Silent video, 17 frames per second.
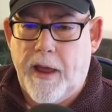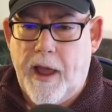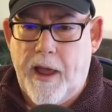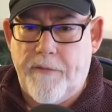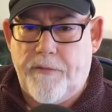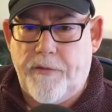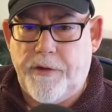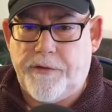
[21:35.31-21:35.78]

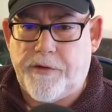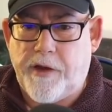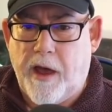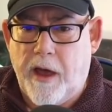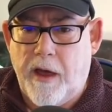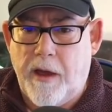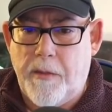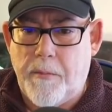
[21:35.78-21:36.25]
Every
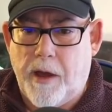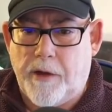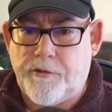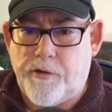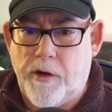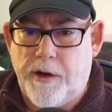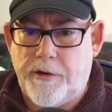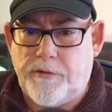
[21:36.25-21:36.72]
time I
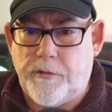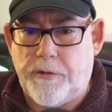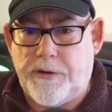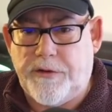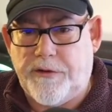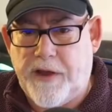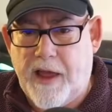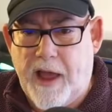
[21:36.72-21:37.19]
tried to
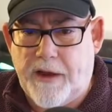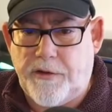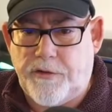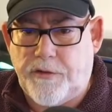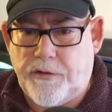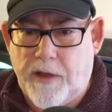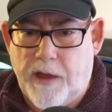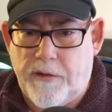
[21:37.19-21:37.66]

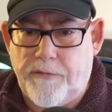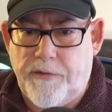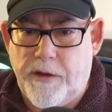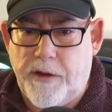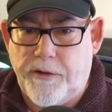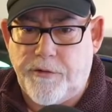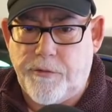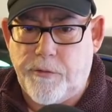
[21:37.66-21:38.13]
attach that
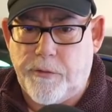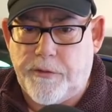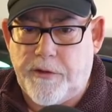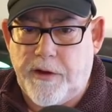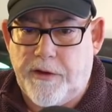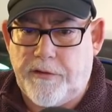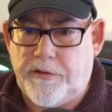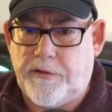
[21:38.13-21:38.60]
virtual
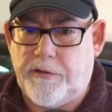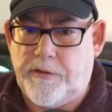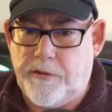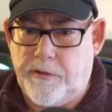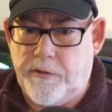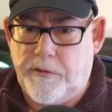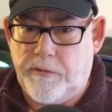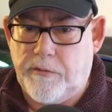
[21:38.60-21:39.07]
disc
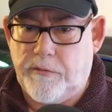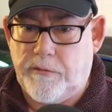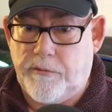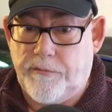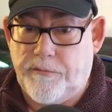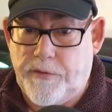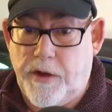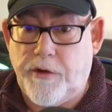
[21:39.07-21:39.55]
to
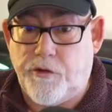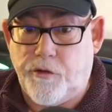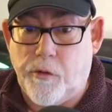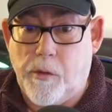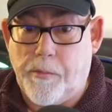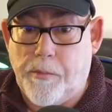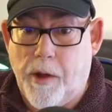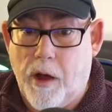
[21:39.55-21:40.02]

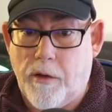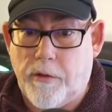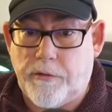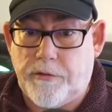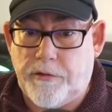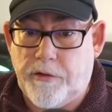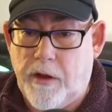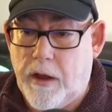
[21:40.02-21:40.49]

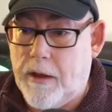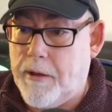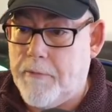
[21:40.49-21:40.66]
VirtualBox,